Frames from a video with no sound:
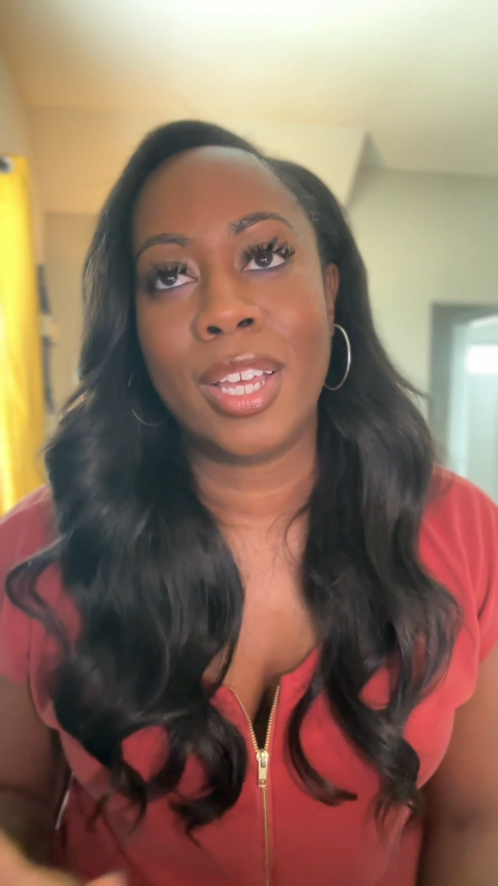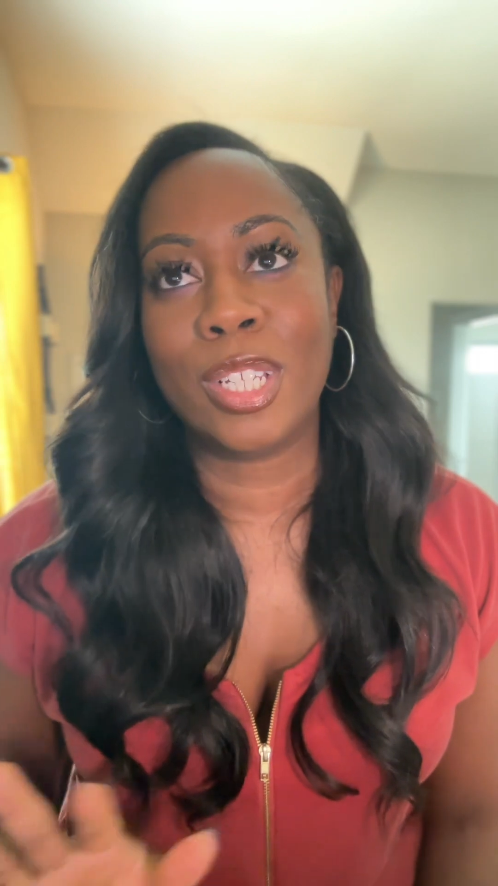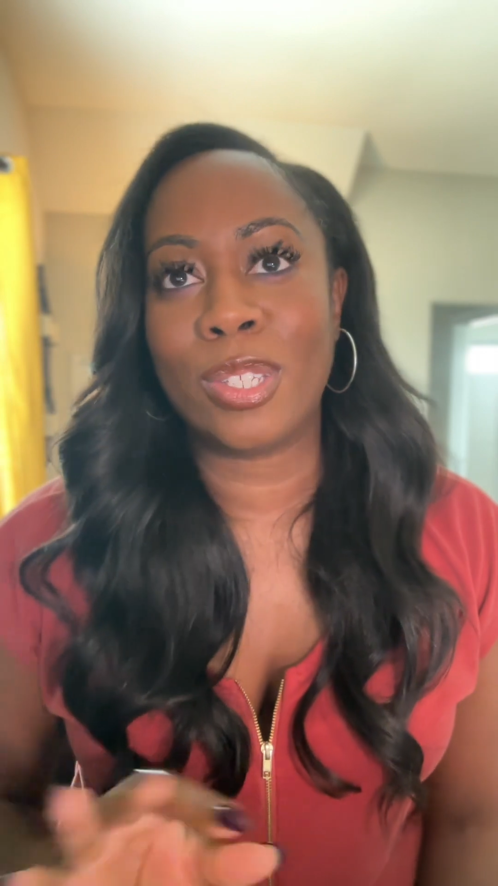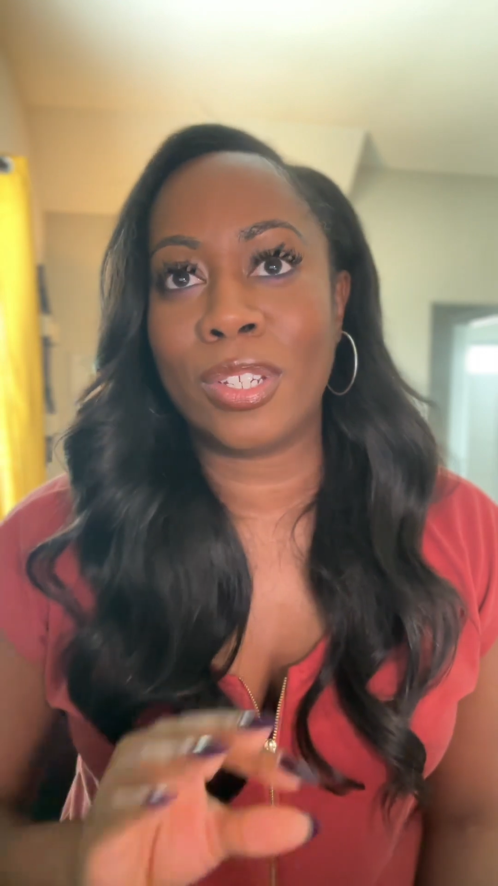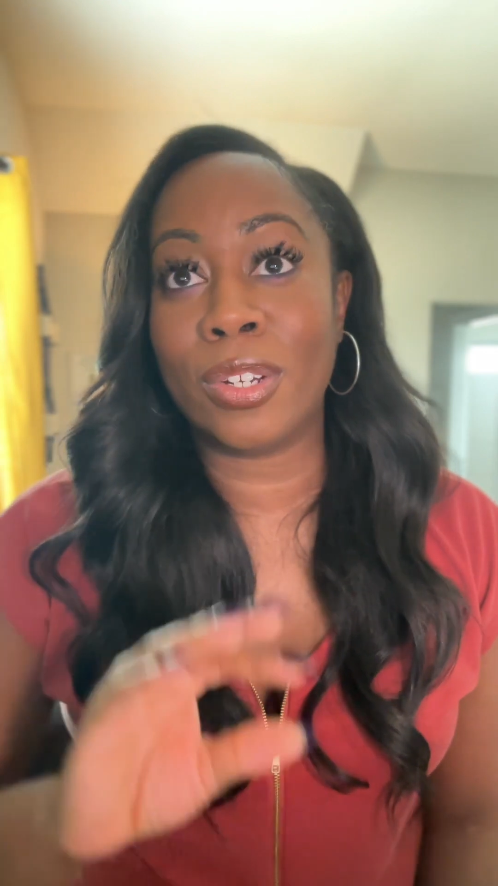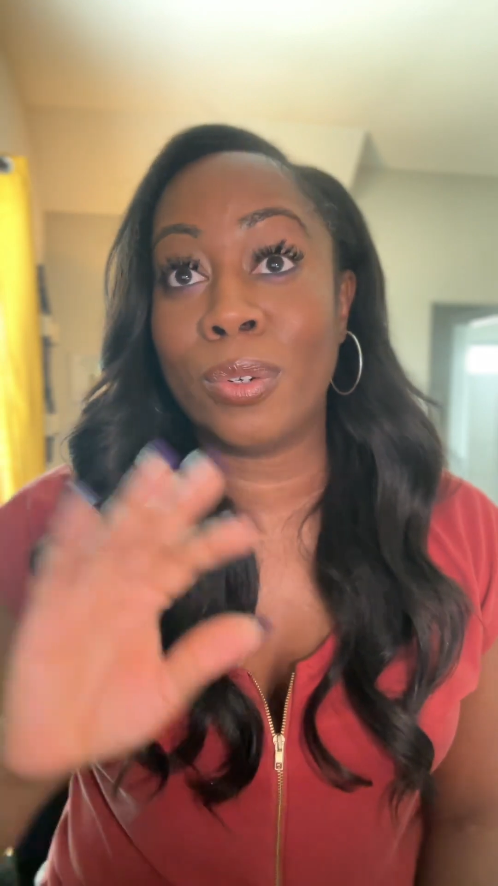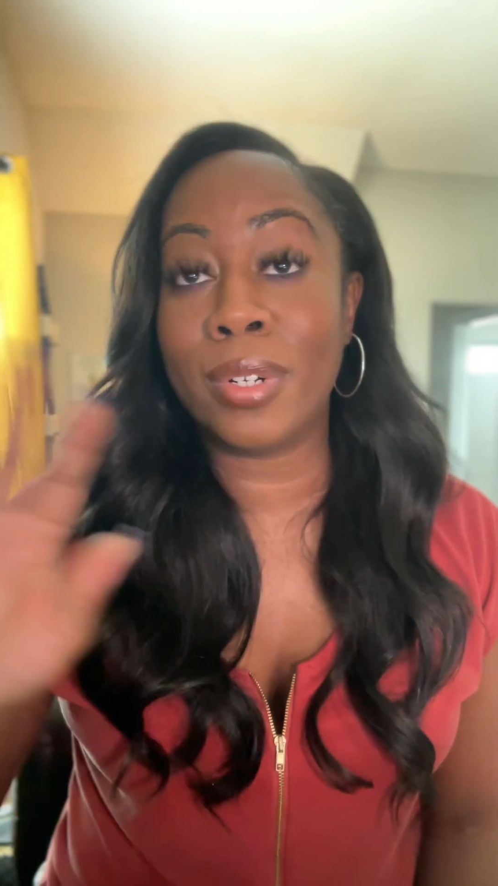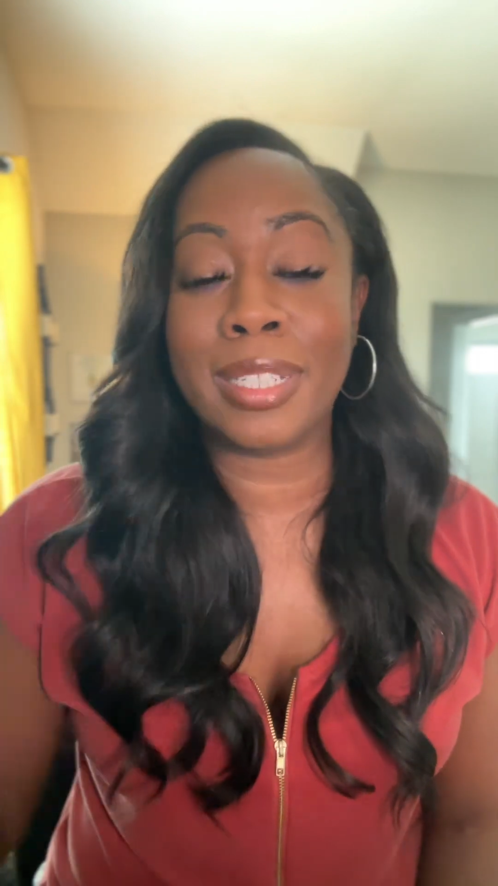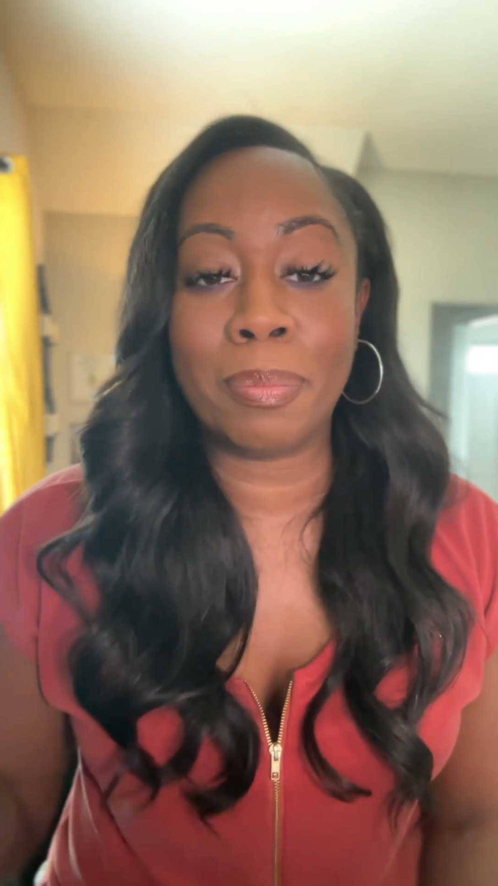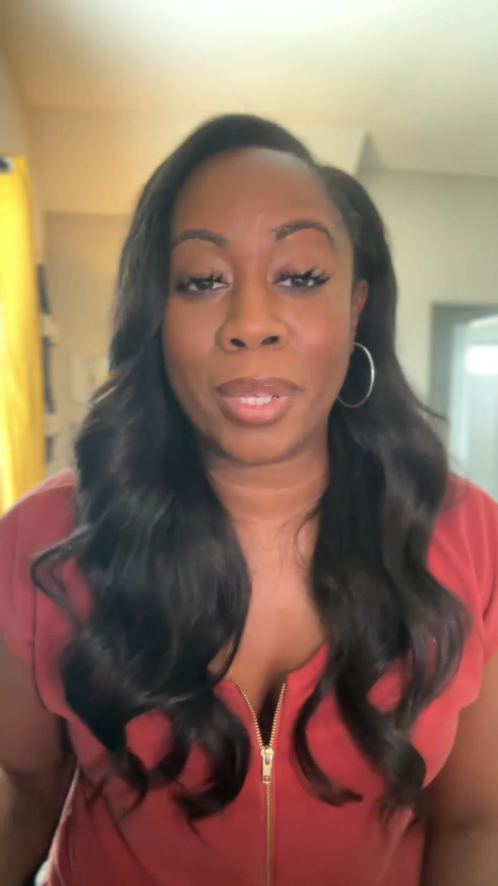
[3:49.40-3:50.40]
So you're
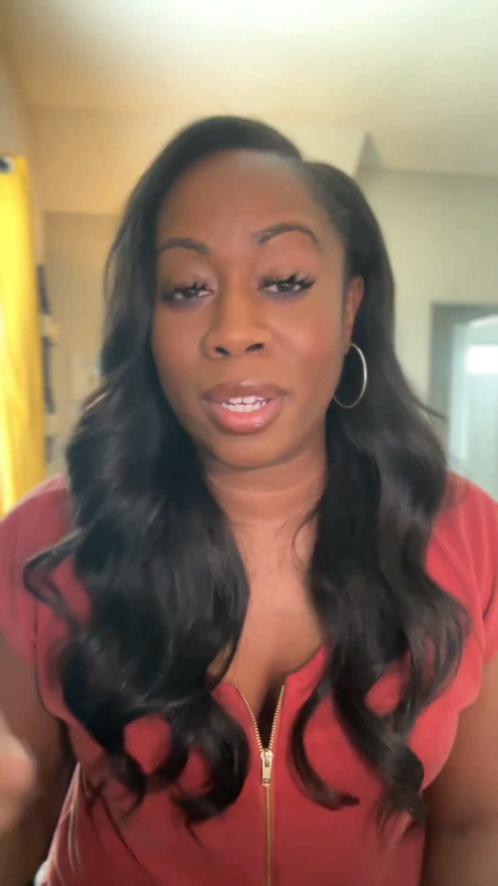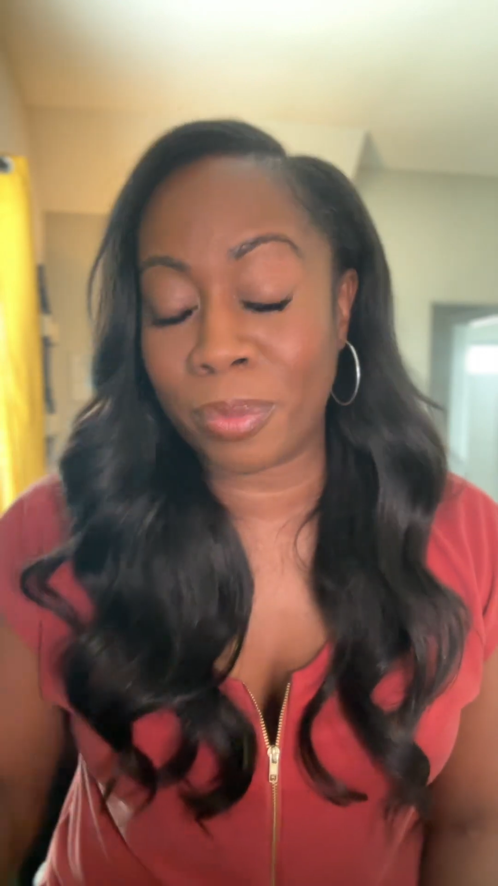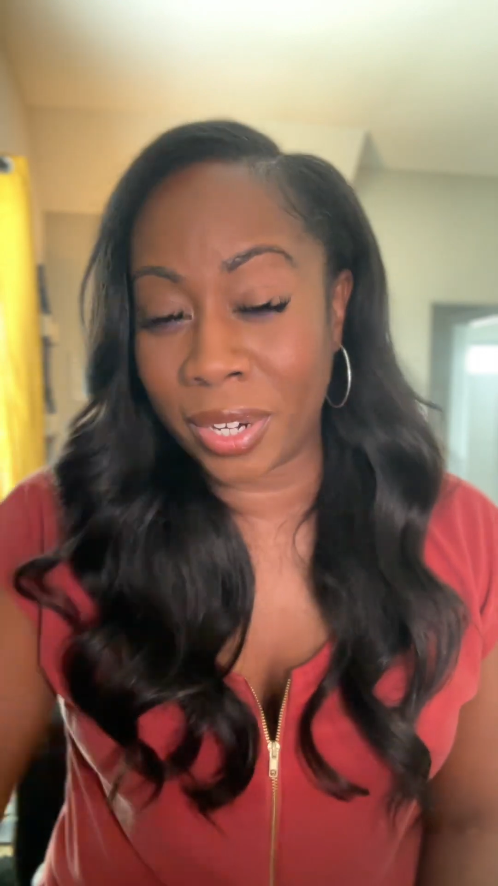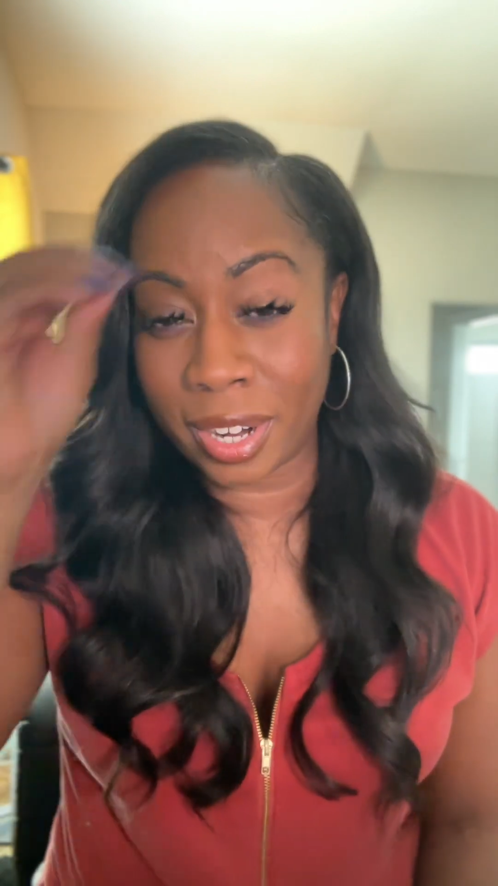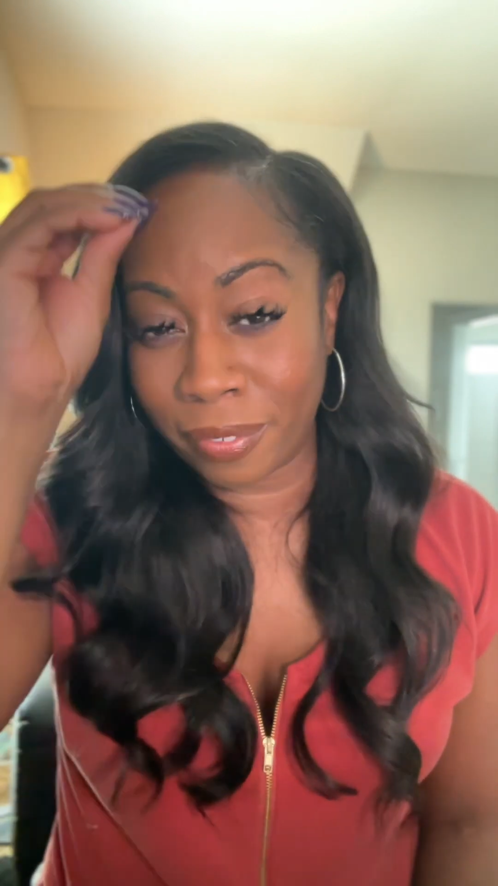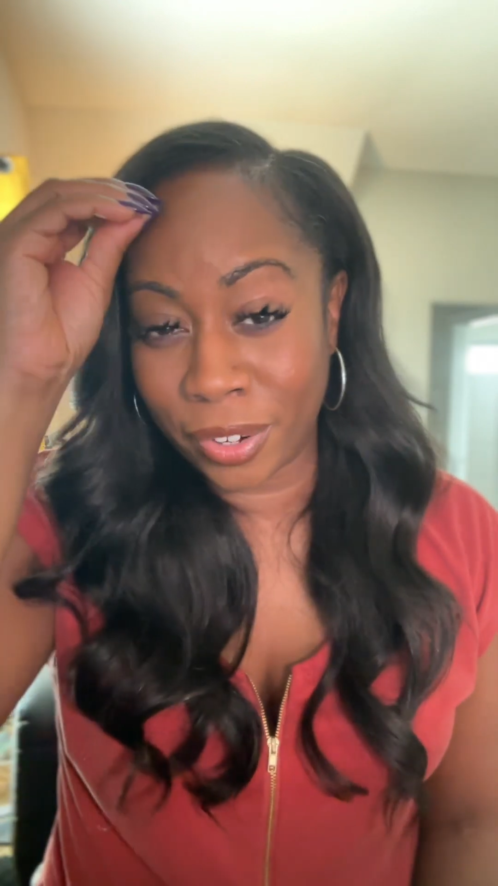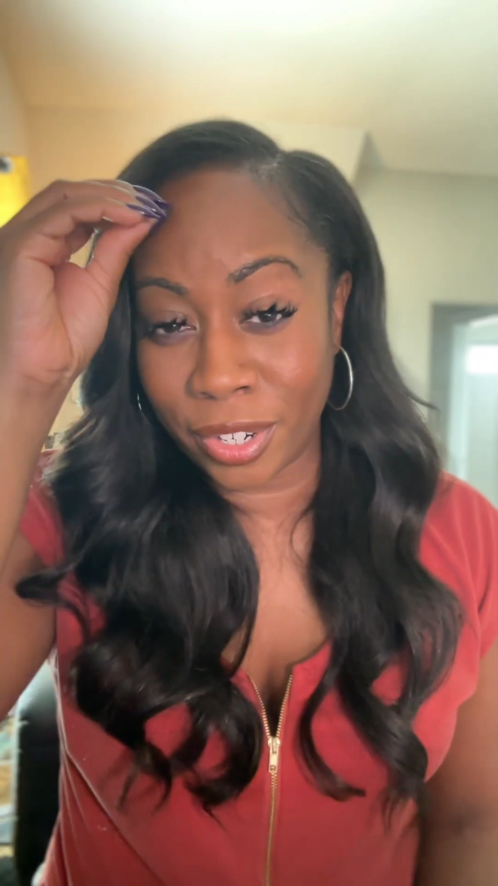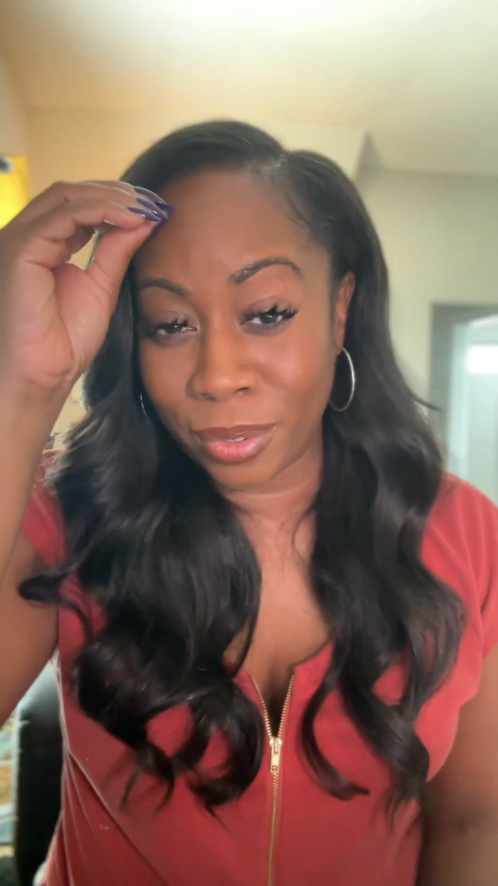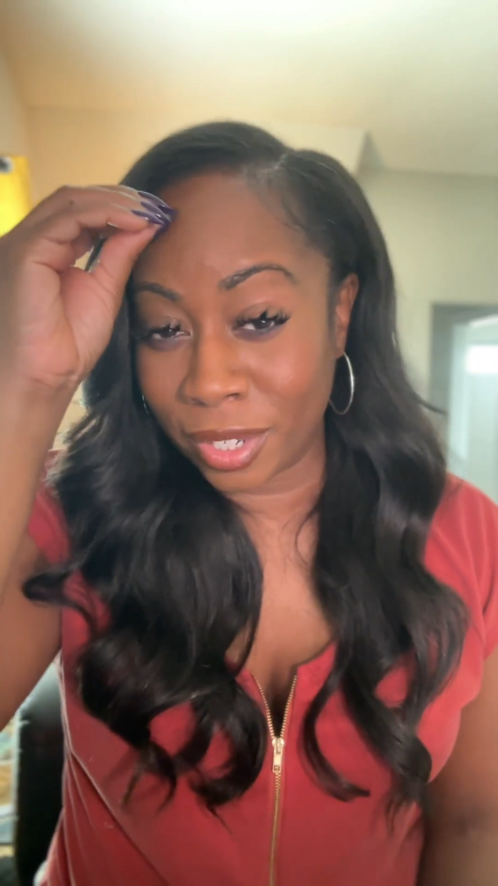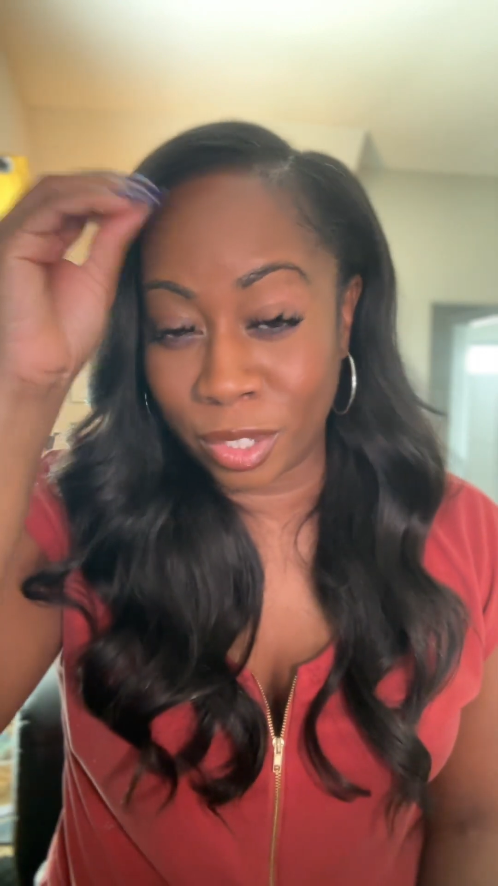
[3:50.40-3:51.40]
going to pick whatever
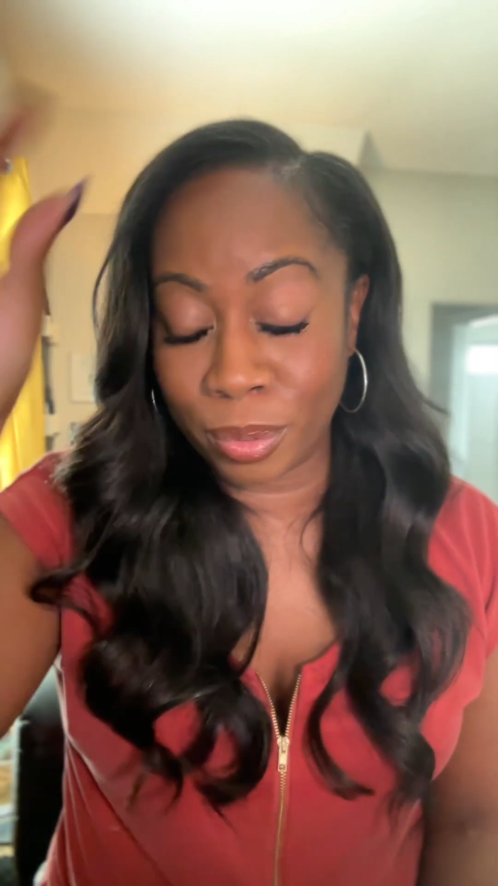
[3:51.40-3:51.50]
you can